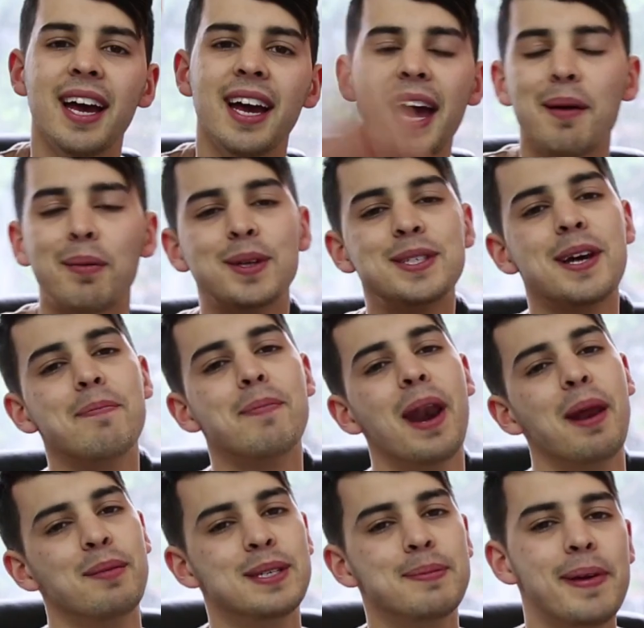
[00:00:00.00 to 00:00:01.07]
Hey, what's up? My
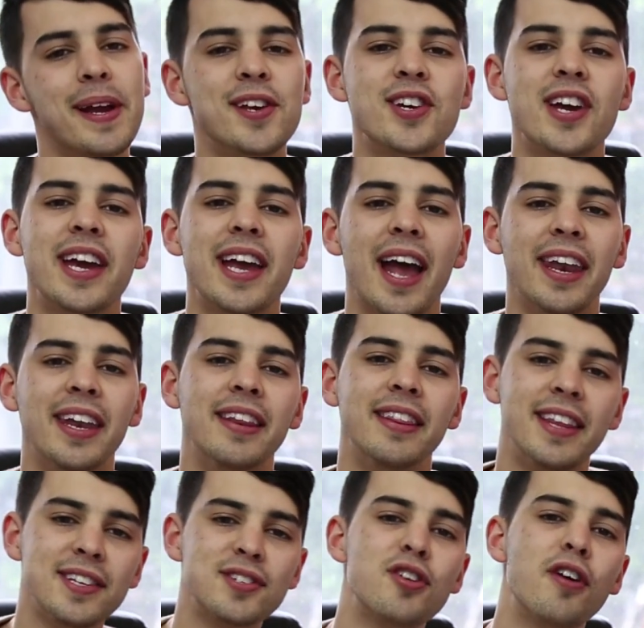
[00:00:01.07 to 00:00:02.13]
name is PJ, and in
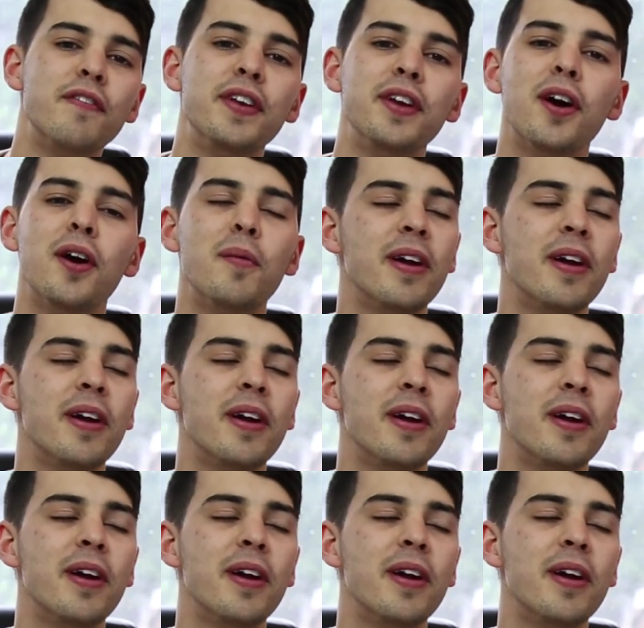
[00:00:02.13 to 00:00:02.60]
this short video,